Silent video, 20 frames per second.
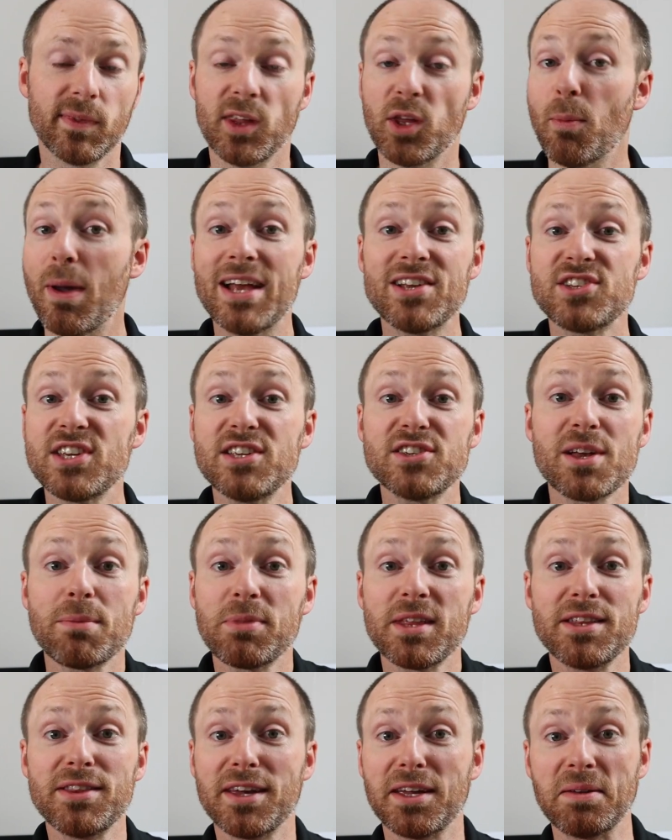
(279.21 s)
You may see
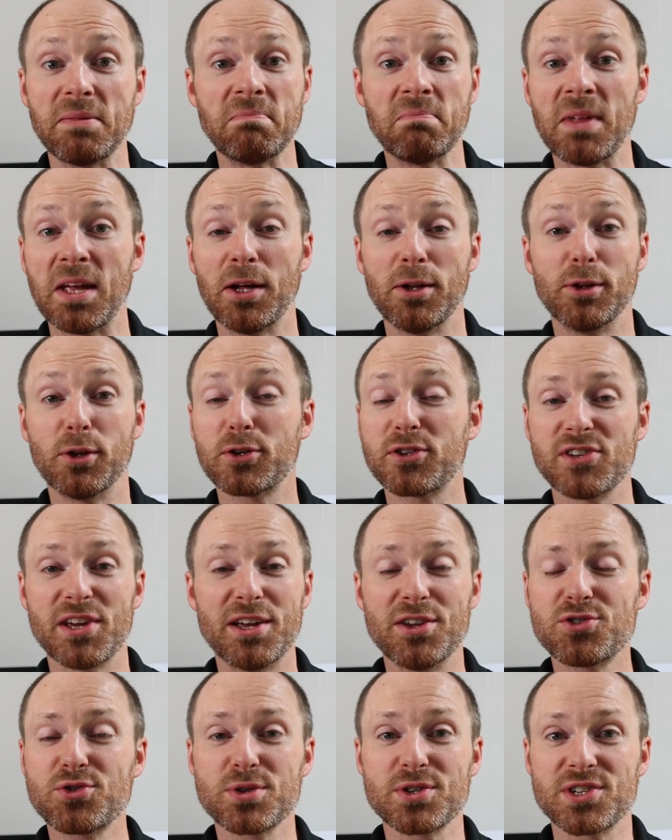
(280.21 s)
something that looks
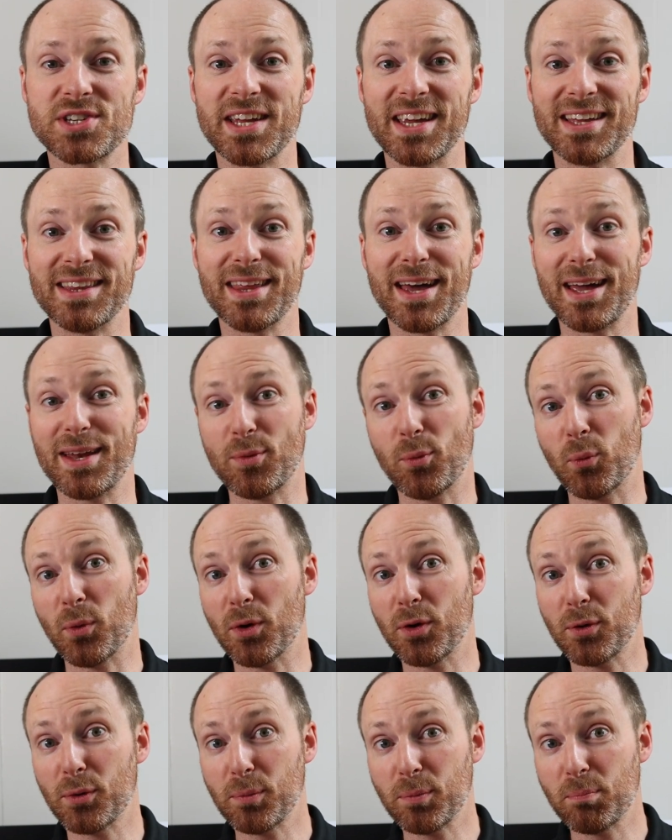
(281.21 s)
interesting that
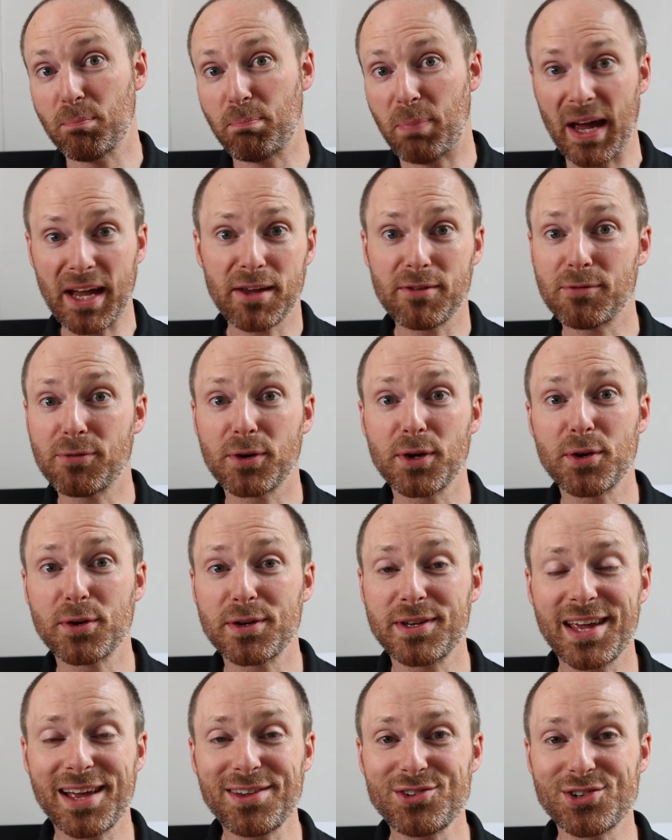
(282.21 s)
will beckon for your
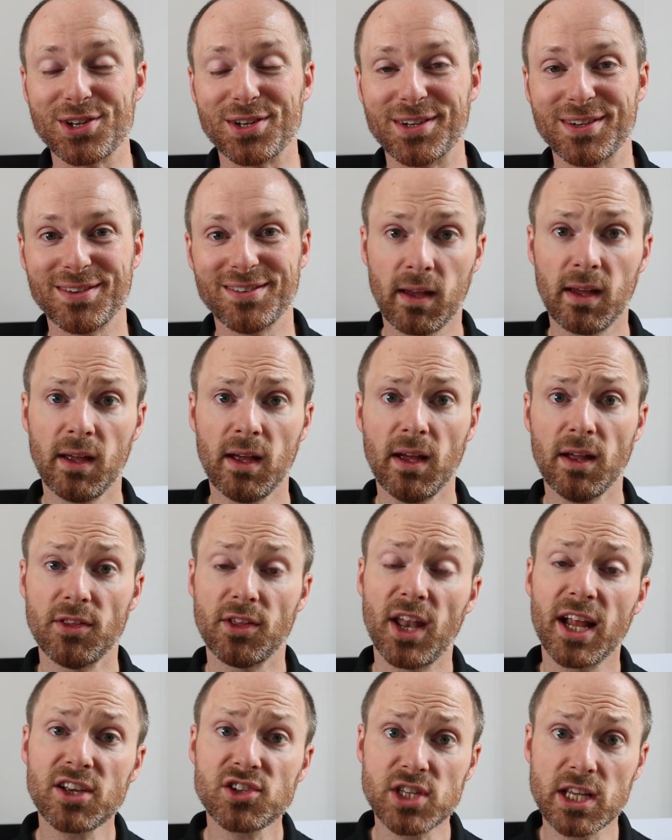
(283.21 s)
attention.
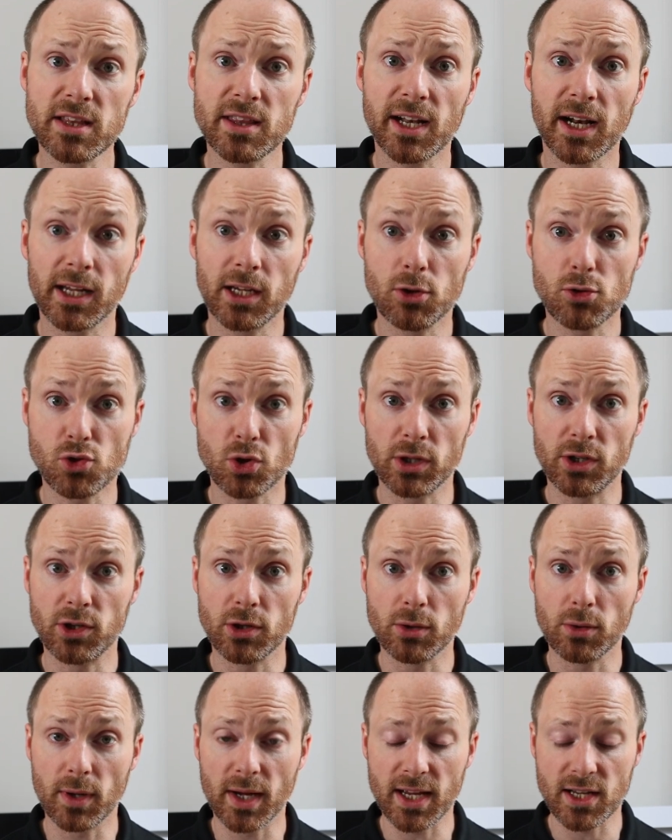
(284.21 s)
The next thing that I usually
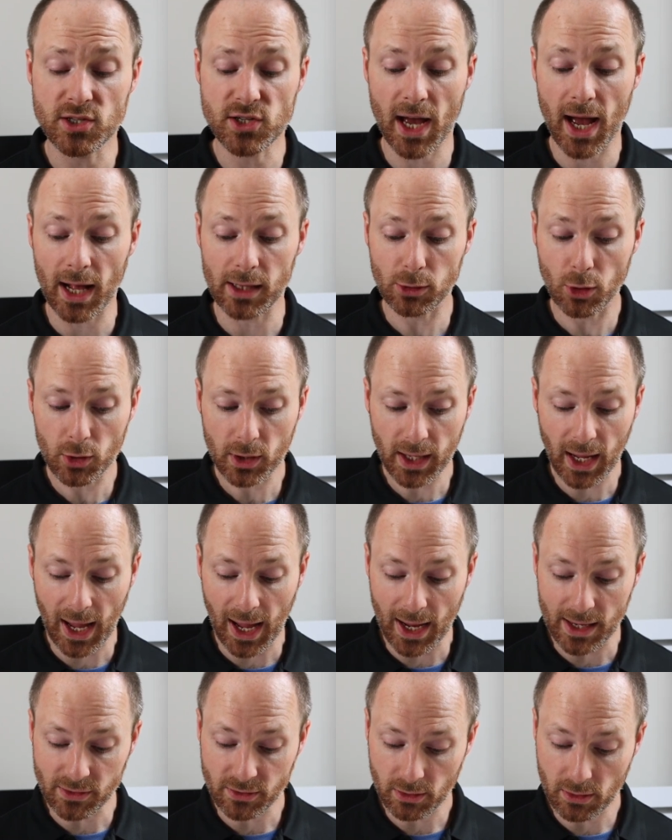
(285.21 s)
do is I look
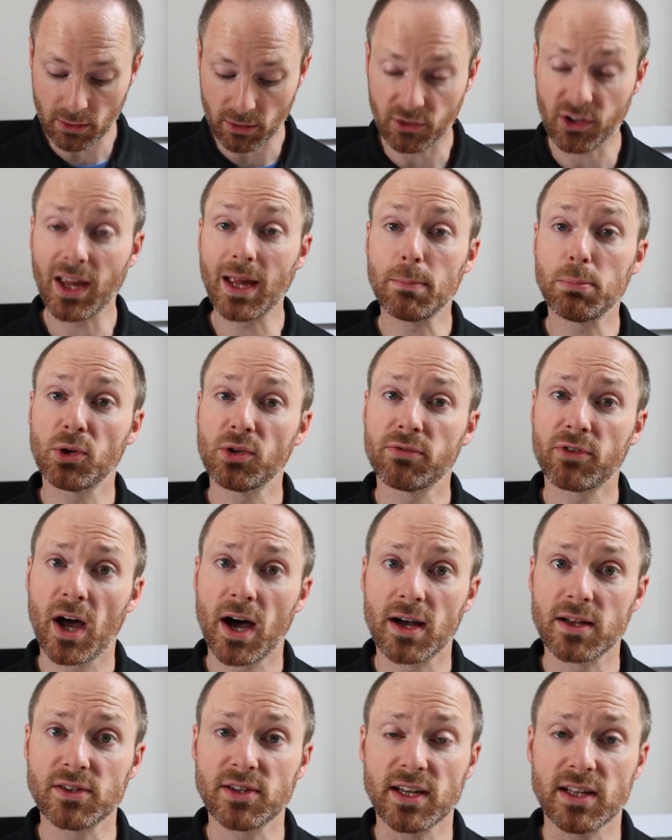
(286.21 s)
at the table of
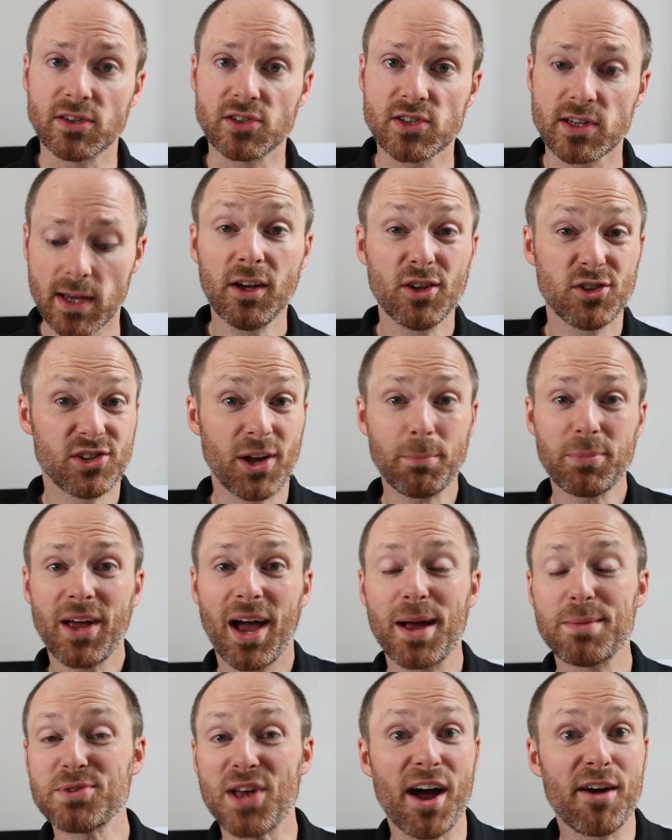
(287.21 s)
contents.
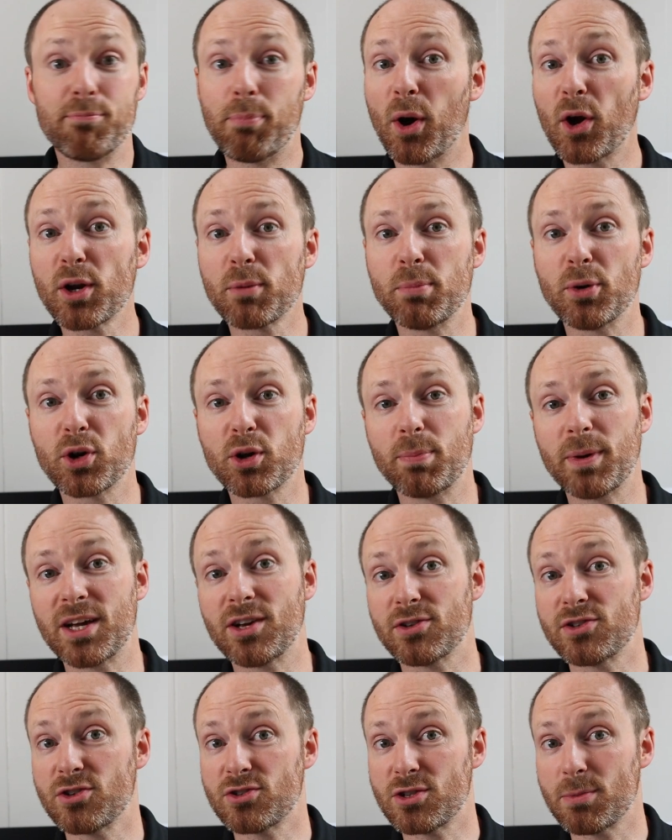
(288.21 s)
Sometimes I've bought a book
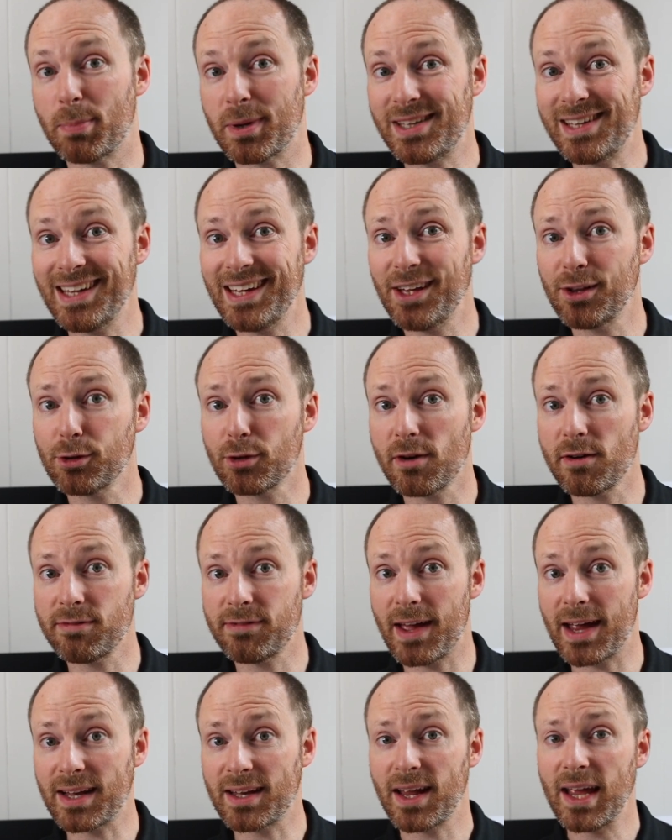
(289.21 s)
because there's a particular
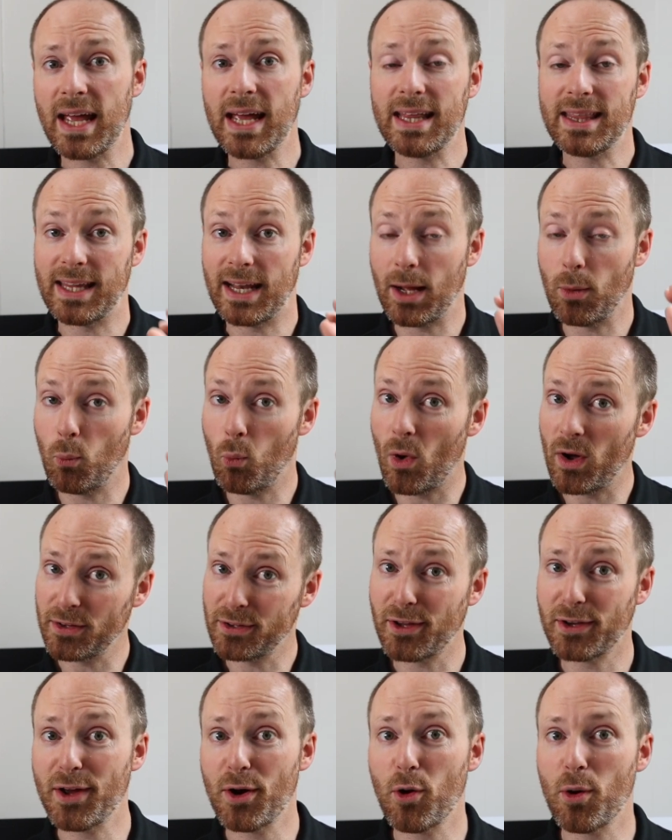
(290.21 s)
effect that I
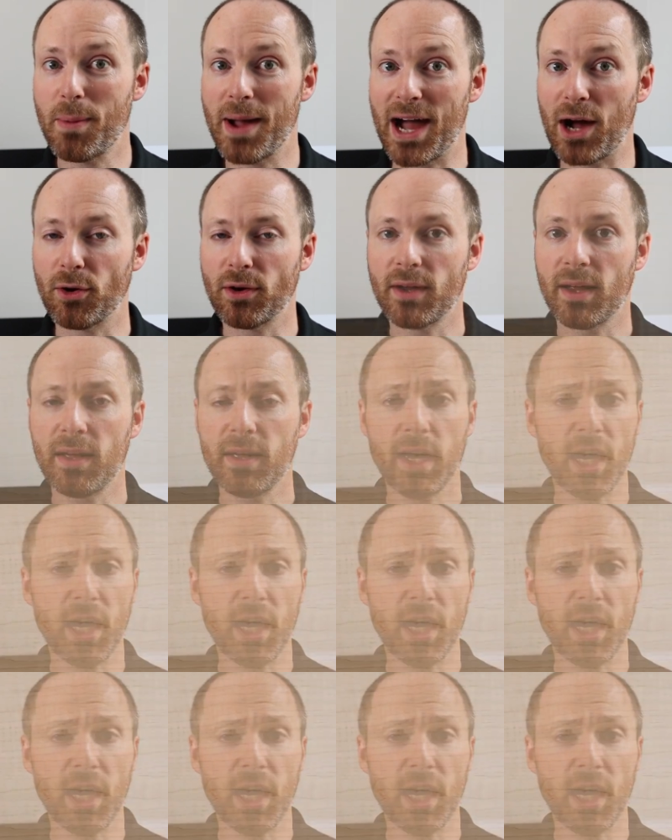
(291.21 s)
want to know about.